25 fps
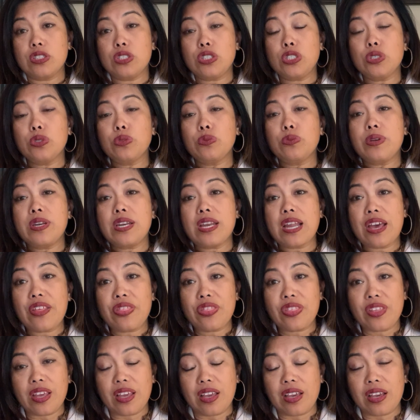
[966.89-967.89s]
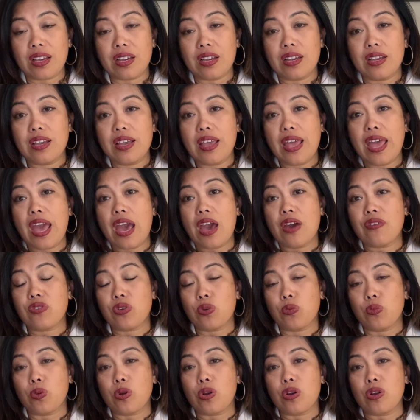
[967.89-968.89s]
Do nothing after
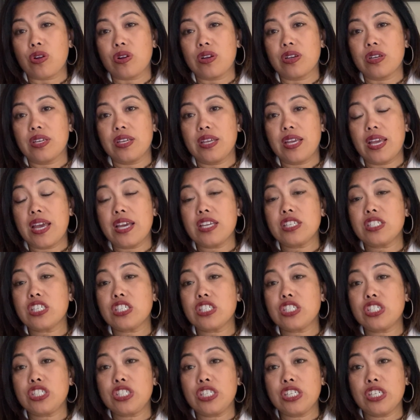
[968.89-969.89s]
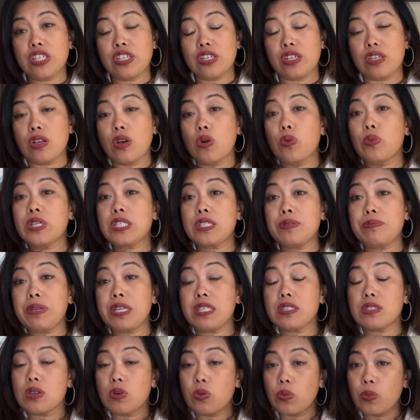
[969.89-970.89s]
work and just chill, which
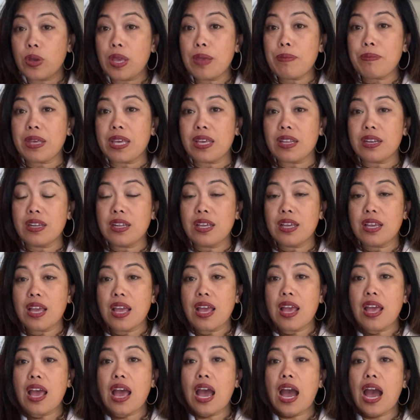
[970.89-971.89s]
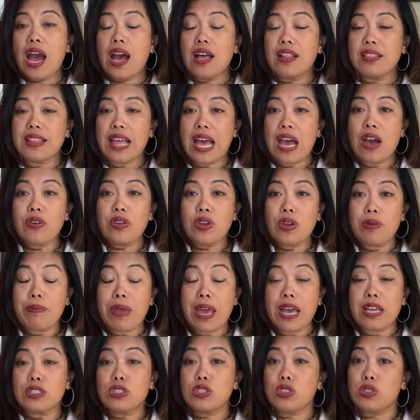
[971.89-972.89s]
means women, allow your
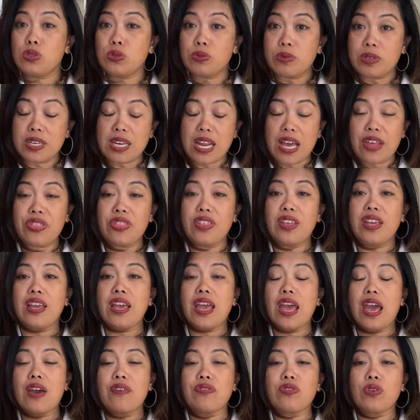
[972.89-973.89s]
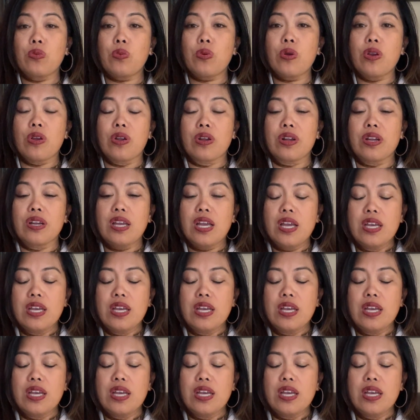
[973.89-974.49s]
man to do nothing after work.